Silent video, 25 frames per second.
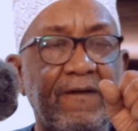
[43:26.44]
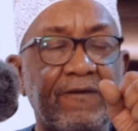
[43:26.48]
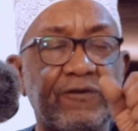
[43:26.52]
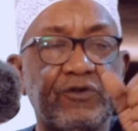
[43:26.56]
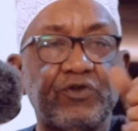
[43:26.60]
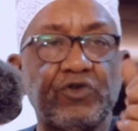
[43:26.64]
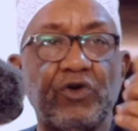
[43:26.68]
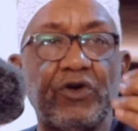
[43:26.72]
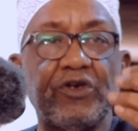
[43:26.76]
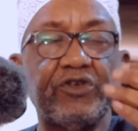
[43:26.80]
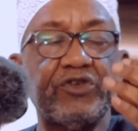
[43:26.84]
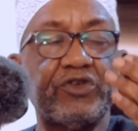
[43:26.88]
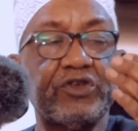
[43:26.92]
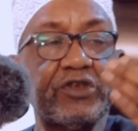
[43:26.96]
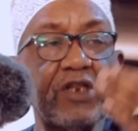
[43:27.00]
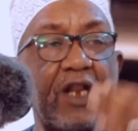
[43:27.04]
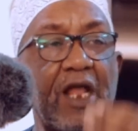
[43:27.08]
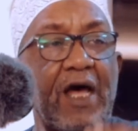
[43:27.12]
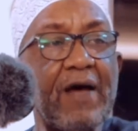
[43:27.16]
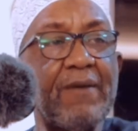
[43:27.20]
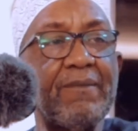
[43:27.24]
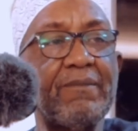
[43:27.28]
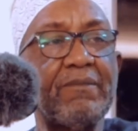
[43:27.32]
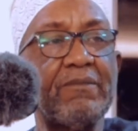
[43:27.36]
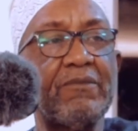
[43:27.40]
So
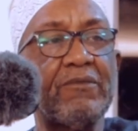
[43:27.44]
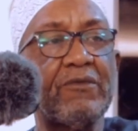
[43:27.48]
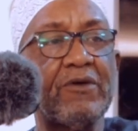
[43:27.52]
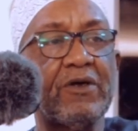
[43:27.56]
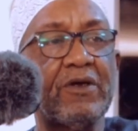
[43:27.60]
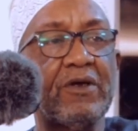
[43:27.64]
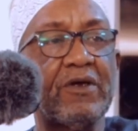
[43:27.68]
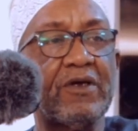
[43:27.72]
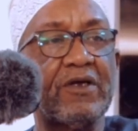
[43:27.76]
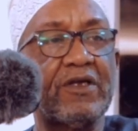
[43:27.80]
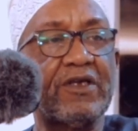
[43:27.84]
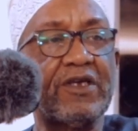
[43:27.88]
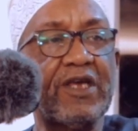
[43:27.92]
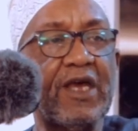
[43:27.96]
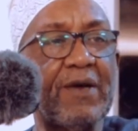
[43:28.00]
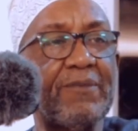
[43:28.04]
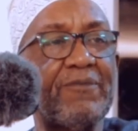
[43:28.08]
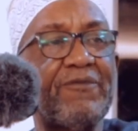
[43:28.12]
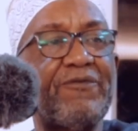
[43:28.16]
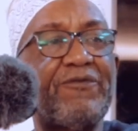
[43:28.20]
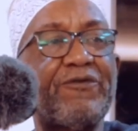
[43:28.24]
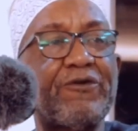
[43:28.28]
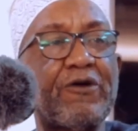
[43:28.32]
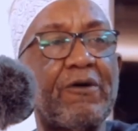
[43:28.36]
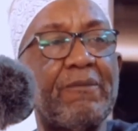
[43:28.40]
Islam
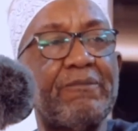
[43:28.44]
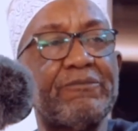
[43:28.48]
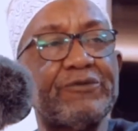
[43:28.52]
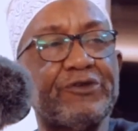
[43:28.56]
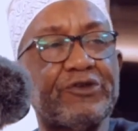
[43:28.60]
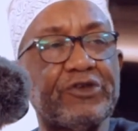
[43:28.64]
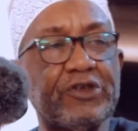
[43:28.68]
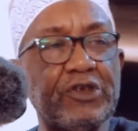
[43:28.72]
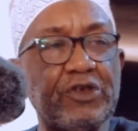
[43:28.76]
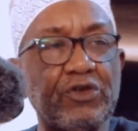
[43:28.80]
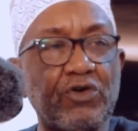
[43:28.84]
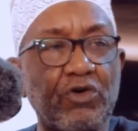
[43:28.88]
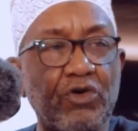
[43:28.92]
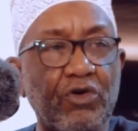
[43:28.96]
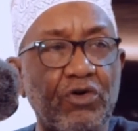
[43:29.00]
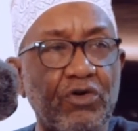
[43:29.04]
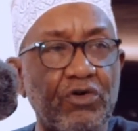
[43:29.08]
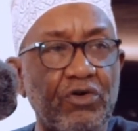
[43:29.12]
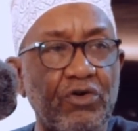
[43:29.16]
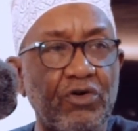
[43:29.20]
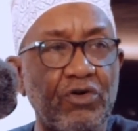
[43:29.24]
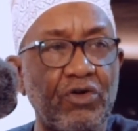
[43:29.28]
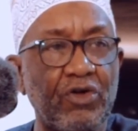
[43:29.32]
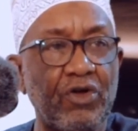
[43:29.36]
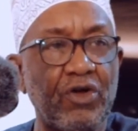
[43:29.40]
came from zero.
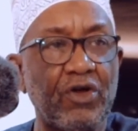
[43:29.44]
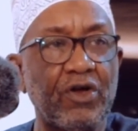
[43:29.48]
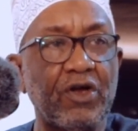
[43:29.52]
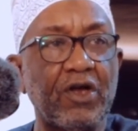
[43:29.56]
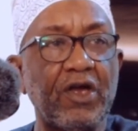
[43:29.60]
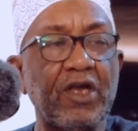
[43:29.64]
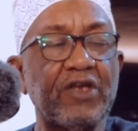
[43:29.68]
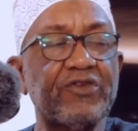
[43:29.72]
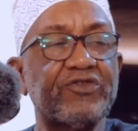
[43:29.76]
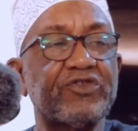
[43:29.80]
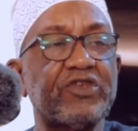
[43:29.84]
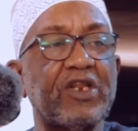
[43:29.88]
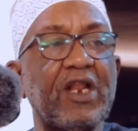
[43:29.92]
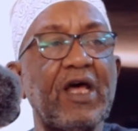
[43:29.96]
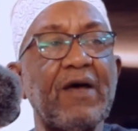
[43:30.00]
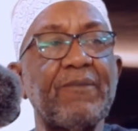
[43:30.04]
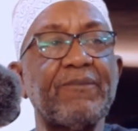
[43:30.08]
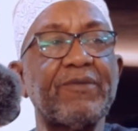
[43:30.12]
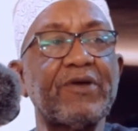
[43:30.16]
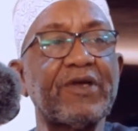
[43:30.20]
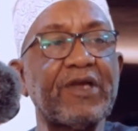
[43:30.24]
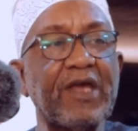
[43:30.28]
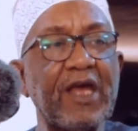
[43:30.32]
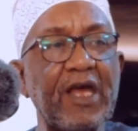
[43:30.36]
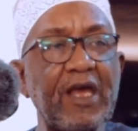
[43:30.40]

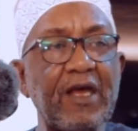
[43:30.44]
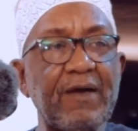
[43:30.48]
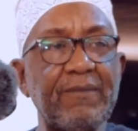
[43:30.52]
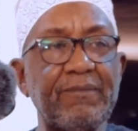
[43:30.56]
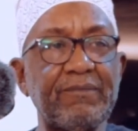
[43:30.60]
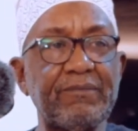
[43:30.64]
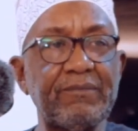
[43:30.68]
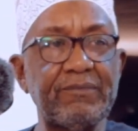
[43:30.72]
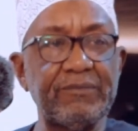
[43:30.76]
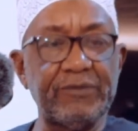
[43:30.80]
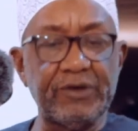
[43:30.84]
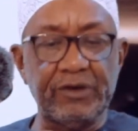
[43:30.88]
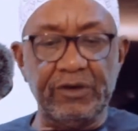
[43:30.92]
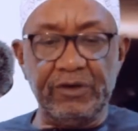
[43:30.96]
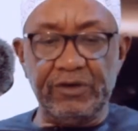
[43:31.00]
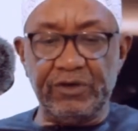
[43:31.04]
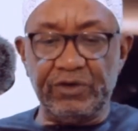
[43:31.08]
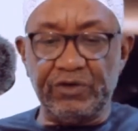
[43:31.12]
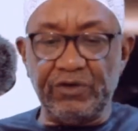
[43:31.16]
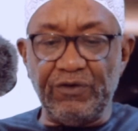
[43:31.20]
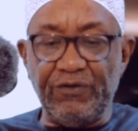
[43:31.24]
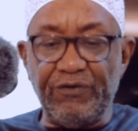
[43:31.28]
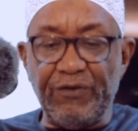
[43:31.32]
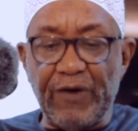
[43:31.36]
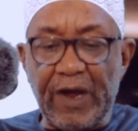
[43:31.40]
Islam came
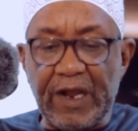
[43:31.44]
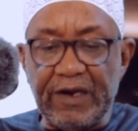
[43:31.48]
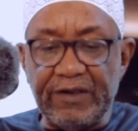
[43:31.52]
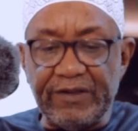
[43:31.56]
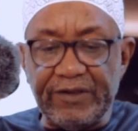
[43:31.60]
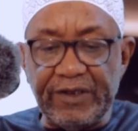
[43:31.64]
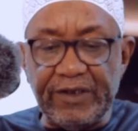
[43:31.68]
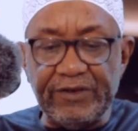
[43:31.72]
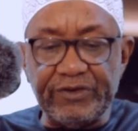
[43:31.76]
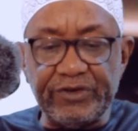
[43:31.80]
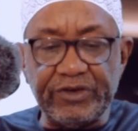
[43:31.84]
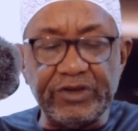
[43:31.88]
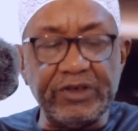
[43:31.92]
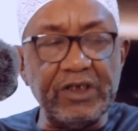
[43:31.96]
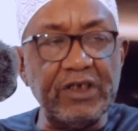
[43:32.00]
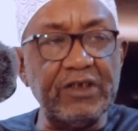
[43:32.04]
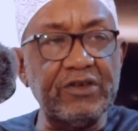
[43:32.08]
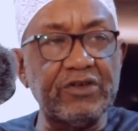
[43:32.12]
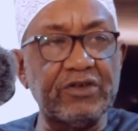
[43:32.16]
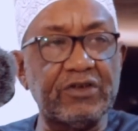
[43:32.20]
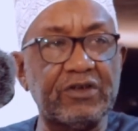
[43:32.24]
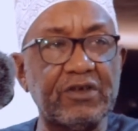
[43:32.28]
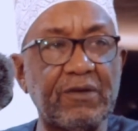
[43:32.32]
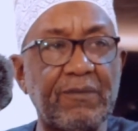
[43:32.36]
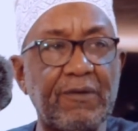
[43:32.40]
to fight these
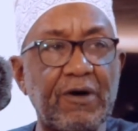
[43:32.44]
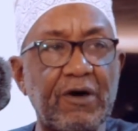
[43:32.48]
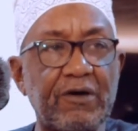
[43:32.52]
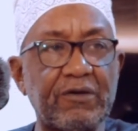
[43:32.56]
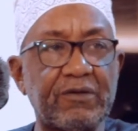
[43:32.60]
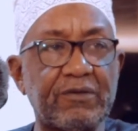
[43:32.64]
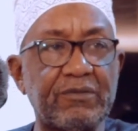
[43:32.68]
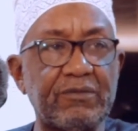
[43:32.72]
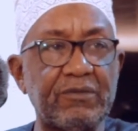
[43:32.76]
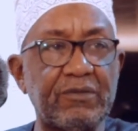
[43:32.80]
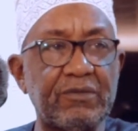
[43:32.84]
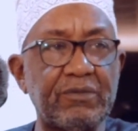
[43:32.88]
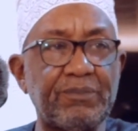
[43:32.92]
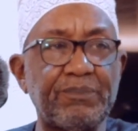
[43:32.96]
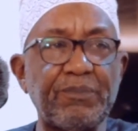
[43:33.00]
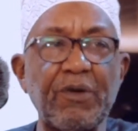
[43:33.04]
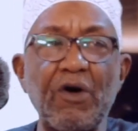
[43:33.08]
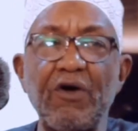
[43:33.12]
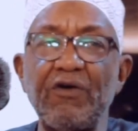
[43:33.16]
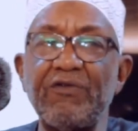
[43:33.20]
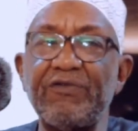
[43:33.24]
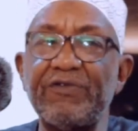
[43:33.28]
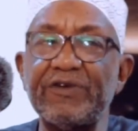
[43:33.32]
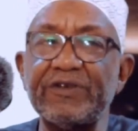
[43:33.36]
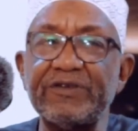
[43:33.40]
things about
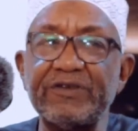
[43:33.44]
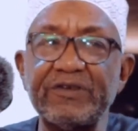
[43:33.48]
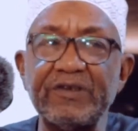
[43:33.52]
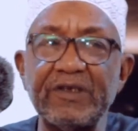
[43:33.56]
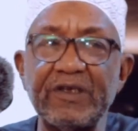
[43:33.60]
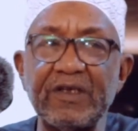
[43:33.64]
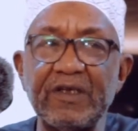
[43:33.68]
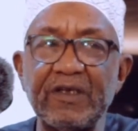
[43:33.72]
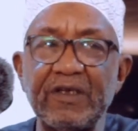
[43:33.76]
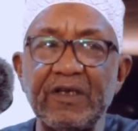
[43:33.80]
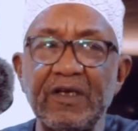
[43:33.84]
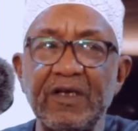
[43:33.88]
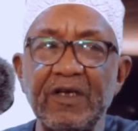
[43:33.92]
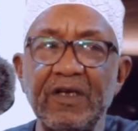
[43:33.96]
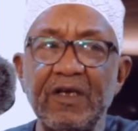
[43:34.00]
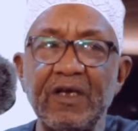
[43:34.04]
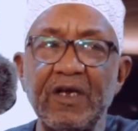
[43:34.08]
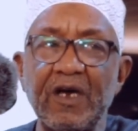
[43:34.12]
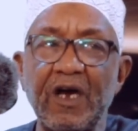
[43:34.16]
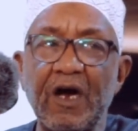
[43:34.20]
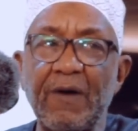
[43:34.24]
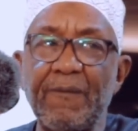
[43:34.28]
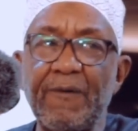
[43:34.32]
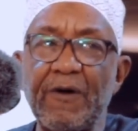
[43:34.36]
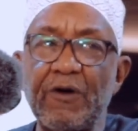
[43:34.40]
poverty,
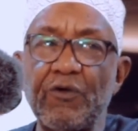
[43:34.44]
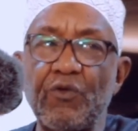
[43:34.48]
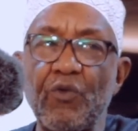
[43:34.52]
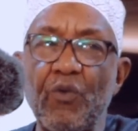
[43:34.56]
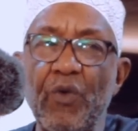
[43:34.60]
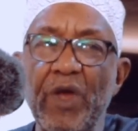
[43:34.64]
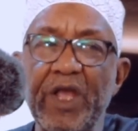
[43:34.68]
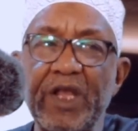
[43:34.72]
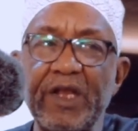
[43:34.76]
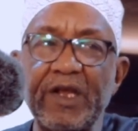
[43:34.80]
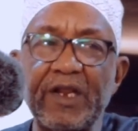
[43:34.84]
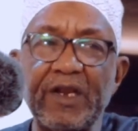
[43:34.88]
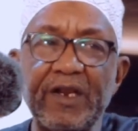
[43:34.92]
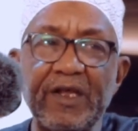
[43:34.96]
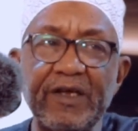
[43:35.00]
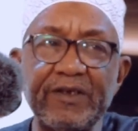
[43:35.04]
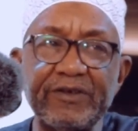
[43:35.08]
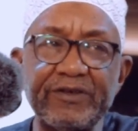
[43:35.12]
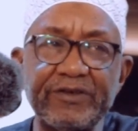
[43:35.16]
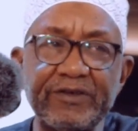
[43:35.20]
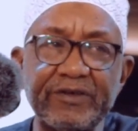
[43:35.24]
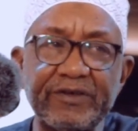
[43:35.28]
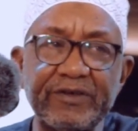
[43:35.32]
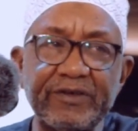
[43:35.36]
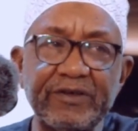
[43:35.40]
about
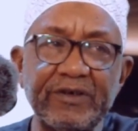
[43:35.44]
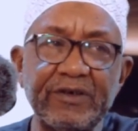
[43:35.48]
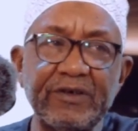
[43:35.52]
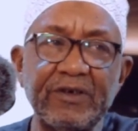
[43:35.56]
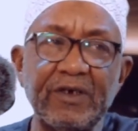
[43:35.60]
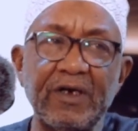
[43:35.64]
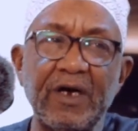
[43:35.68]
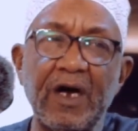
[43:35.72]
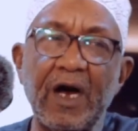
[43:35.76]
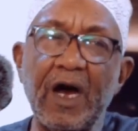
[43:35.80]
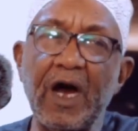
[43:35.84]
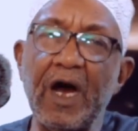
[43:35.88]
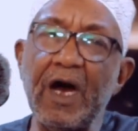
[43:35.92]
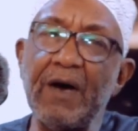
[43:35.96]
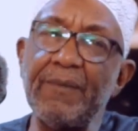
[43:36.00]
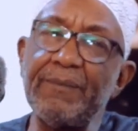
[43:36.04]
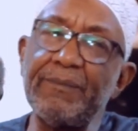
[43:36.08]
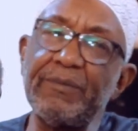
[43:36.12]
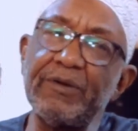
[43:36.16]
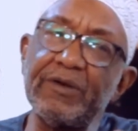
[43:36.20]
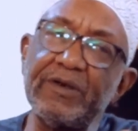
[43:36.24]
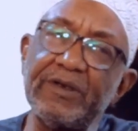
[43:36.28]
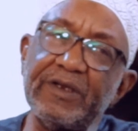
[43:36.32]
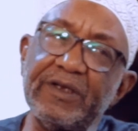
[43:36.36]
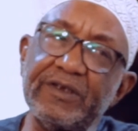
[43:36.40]
weakness,
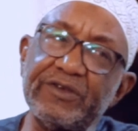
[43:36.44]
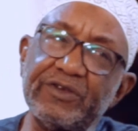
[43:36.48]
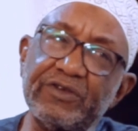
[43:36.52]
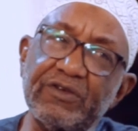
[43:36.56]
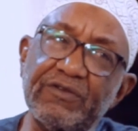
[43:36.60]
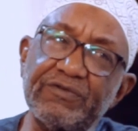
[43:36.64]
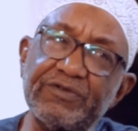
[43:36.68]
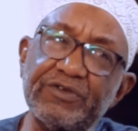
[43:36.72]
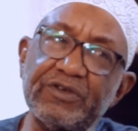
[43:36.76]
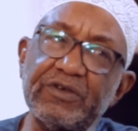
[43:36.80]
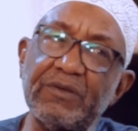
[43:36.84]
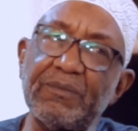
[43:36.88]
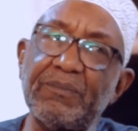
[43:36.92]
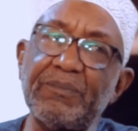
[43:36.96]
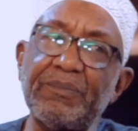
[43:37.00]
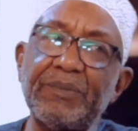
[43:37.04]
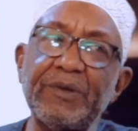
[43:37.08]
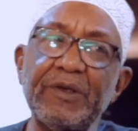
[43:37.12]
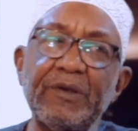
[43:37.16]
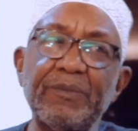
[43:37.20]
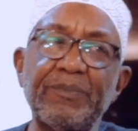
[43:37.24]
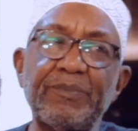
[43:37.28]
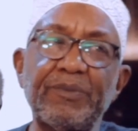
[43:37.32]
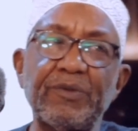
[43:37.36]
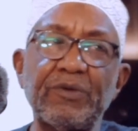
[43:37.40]
humbleness of some
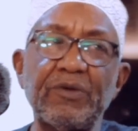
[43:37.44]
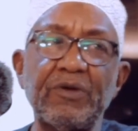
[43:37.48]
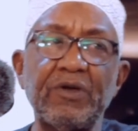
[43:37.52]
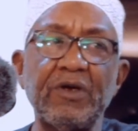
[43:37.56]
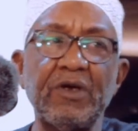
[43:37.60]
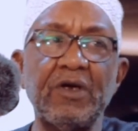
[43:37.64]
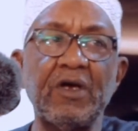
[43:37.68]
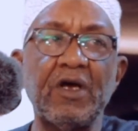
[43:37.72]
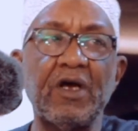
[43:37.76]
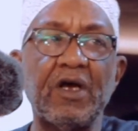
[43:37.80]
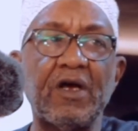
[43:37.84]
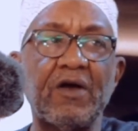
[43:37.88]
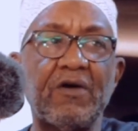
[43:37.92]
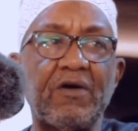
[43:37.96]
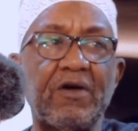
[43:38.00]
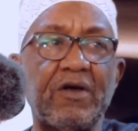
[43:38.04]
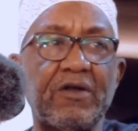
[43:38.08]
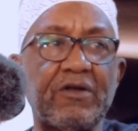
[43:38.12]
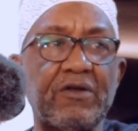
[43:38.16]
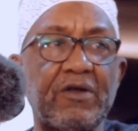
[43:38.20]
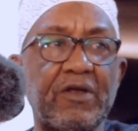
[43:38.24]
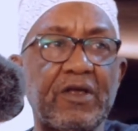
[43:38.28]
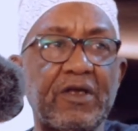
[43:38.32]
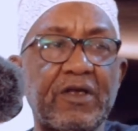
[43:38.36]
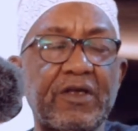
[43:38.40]
people.
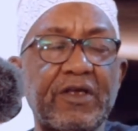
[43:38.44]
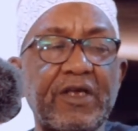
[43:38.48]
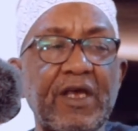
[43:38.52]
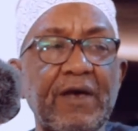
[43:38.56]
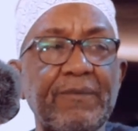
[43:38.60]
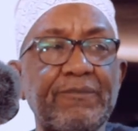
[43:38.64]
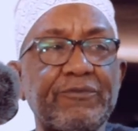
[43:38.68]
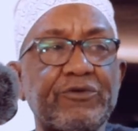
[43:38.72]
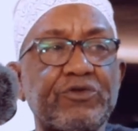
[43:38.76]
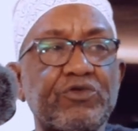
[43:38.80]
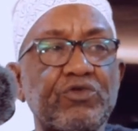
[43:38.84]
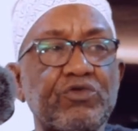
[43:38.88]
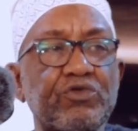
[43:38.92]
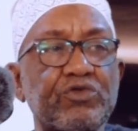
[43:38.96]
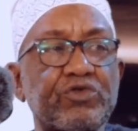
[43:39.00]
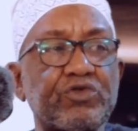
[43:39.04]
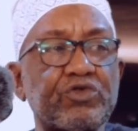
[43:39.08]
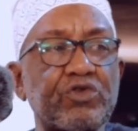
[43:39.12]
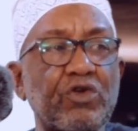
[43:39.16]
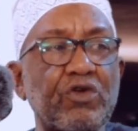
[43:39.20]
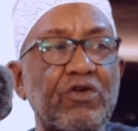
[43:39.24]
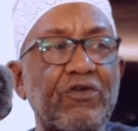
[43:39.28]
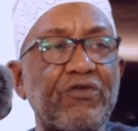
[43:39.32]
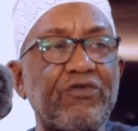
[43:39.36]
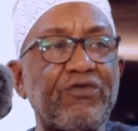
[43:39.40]
It came to
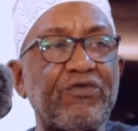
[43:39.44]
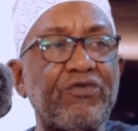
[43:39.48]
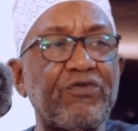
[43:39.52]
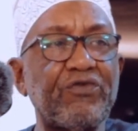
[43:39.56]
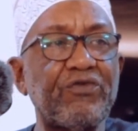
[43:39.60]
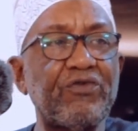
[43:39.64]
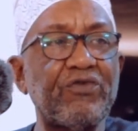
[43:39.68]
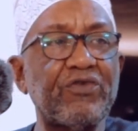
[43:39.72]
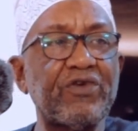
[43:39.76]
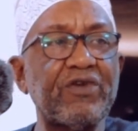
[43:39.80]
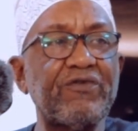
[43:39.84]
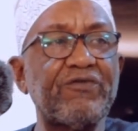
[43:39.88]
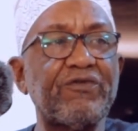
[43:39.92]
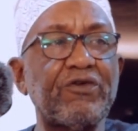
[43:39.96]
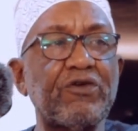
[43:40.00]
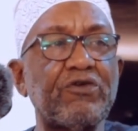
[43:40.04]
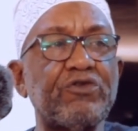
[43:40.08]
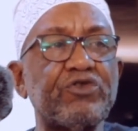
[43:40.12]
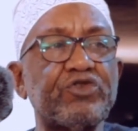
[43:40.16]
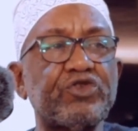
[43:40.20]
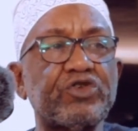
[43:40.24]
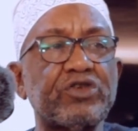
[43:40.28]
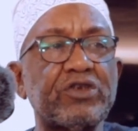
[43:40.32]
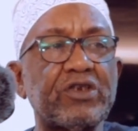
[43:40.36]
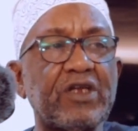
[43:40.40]
sort of
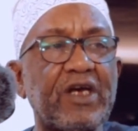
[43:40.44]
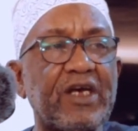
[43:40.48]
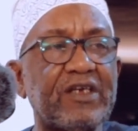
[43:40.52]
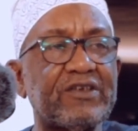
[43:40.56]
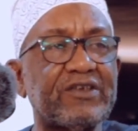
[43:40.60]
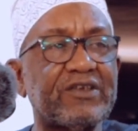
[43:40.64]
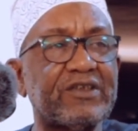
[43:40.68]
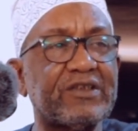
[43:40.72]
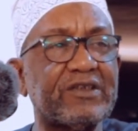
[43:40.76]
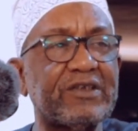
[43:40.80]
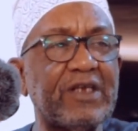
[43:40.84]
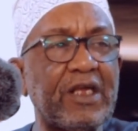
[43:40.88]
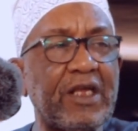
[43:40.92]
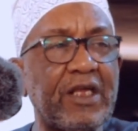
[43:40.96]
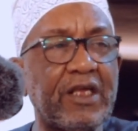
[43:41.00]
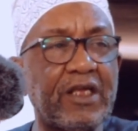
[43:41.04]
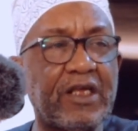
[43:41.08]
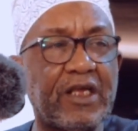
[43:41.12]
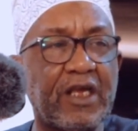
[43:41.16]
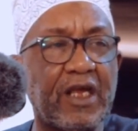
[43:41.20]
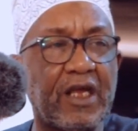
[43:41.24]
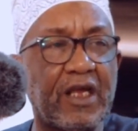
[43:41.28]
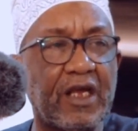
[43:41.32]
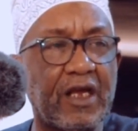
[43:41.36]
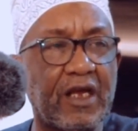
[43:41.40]
revolutionize
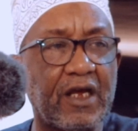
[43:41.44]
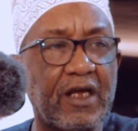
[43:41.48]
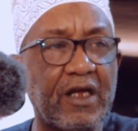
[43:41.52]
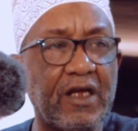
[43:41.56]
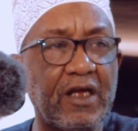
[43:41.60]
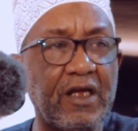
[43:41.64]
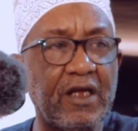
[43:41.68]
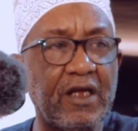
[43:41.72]
thinking.